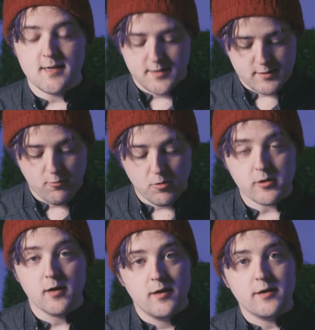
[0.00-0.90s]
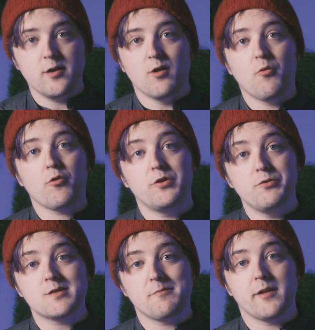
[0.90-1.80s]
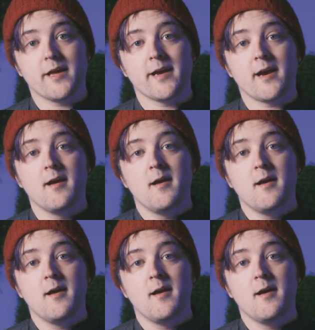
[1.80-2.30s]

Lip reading: That's what we're, more used to playing.